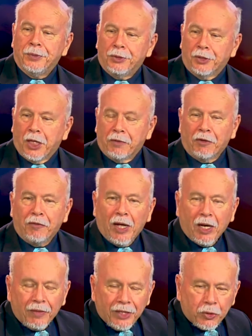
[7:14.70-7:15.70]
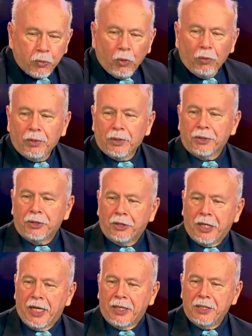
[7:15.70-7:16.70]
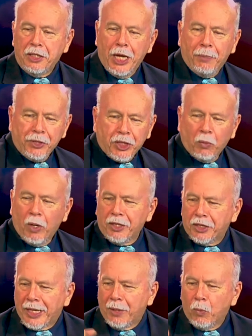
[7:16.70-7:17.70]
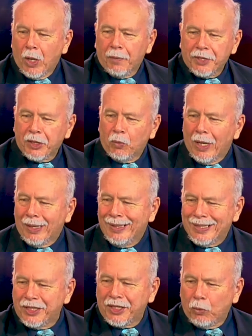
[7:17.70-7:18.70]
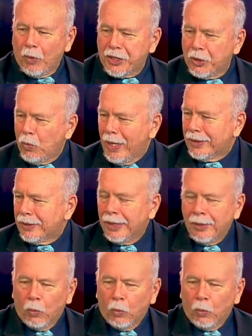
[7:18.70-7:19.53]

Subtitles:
You're going to have to follow these rules. You can't eat what you want. You can't wear what you want. Listen to what you want.